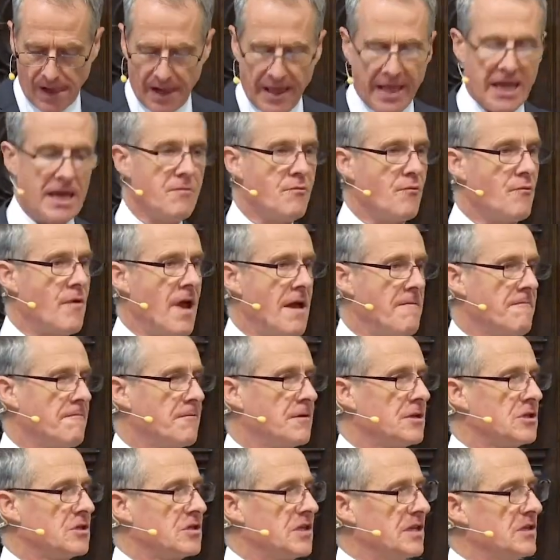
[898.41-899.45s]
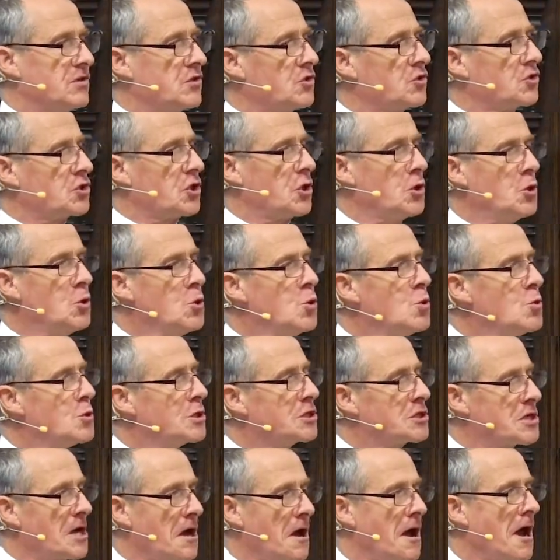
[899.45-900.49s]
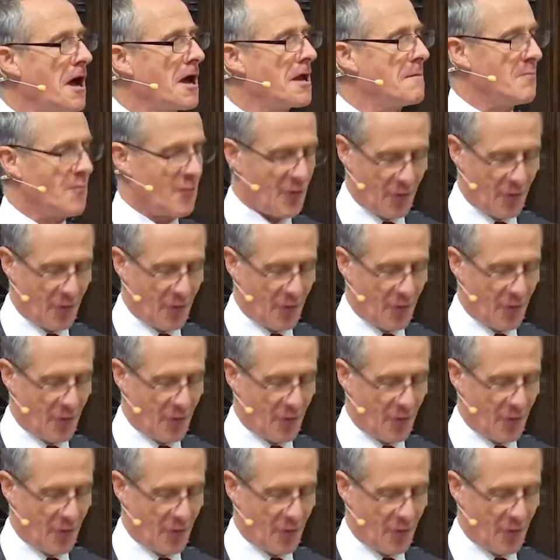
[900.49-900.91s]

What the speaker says: he references two time